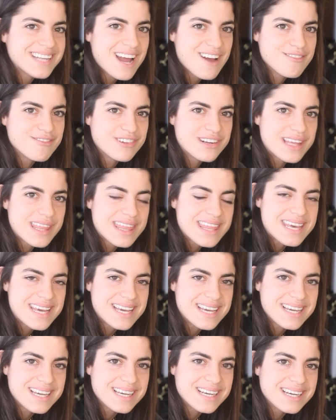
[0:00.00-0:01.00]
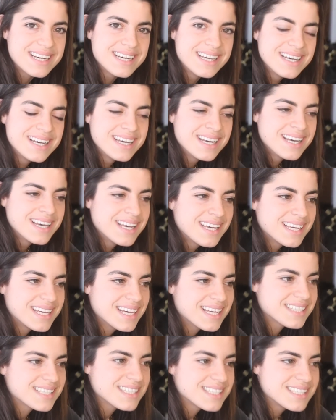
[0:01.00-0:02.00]
everything. He
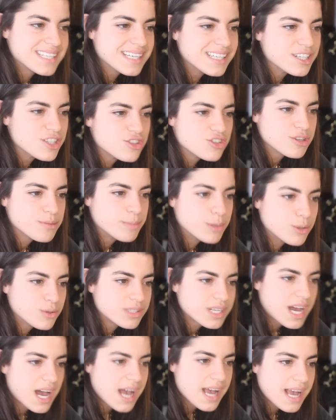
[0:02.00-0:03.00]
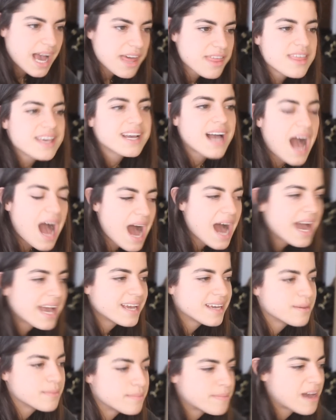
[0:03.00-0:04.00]
has a signature bow tie. I think
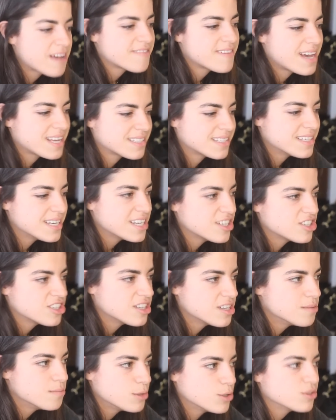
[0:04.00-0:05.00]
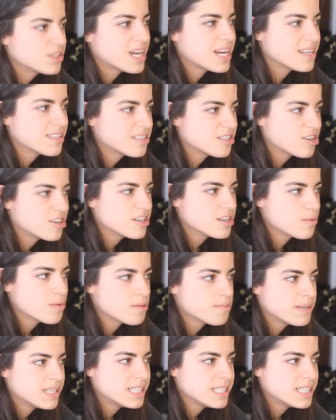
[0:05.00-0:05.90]
I my fascination in bow ties started with my